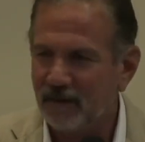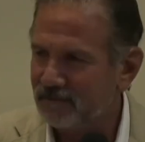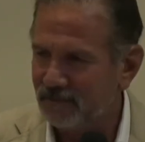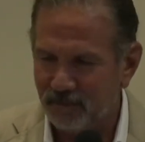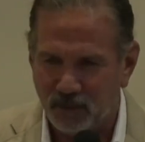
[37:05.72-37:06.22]

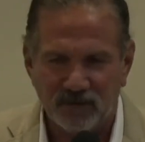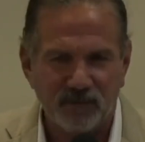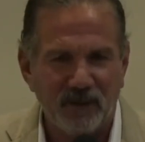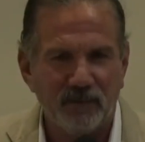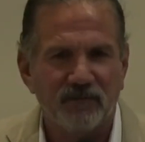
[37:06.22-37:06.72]
Most
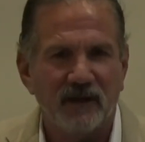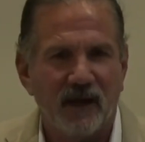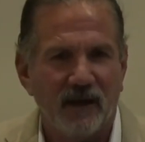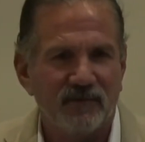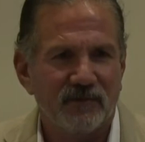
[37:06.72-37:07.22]
people
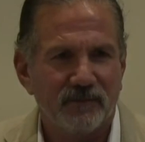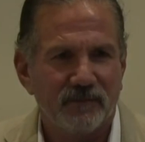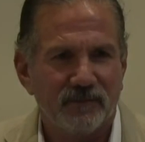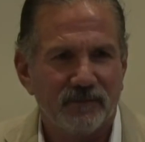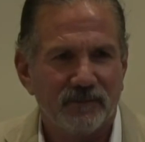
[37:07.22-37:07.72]
relapse.
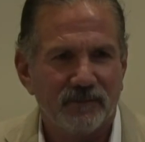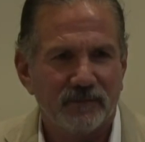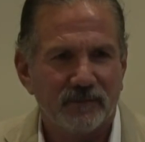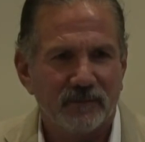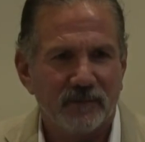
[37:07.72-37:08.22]

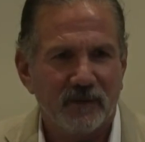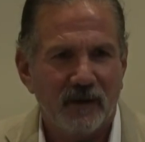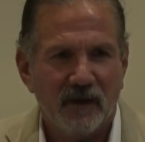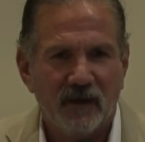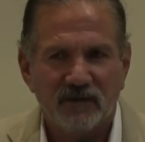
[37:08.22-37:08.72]

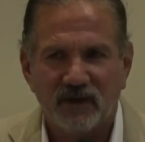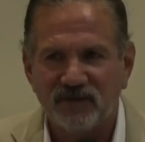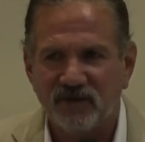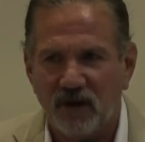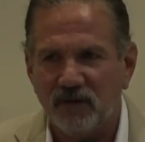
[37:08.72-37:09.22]
So I
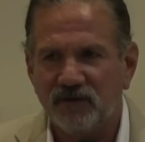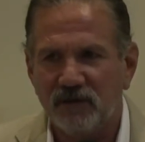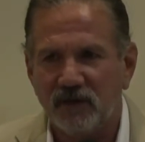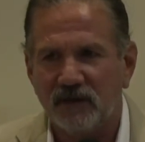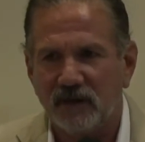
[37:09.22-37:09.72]
started to
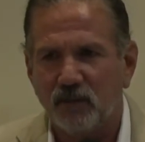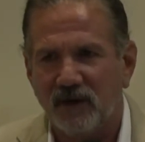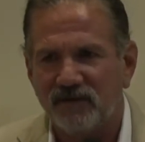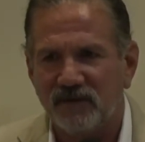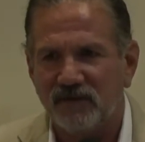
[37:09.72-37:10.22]
look at
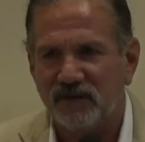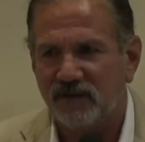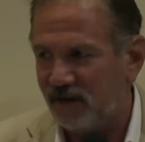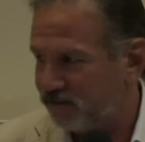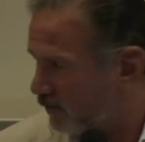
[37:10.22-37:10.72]
what's the
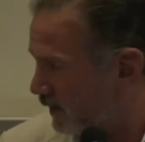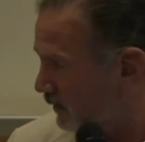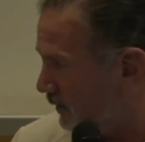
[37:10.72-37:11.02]
success rate